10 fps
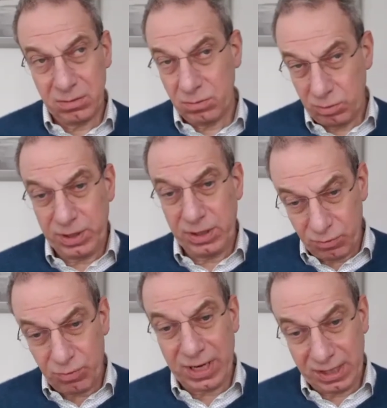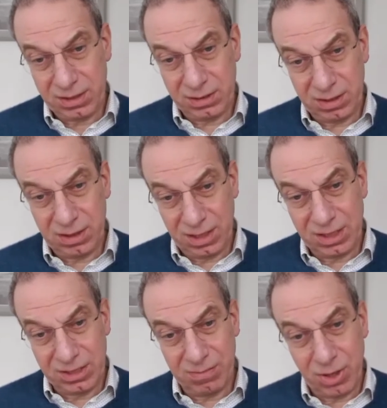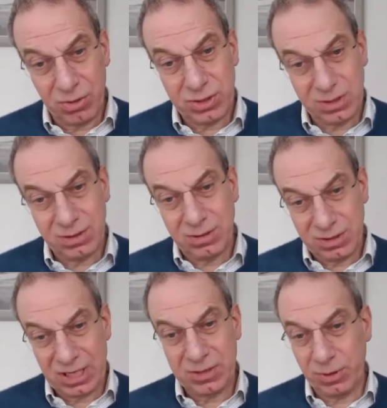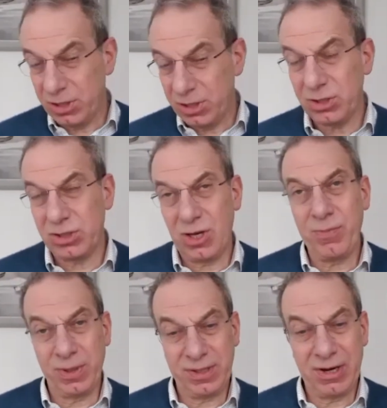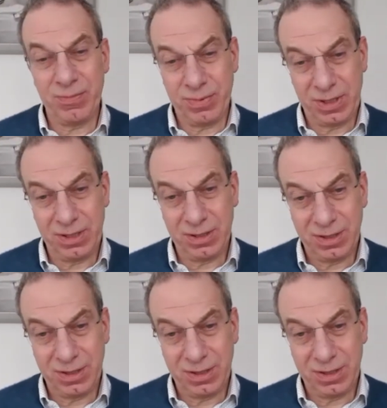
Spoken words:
would be the right is the most sensible, because you're not stopping therapy,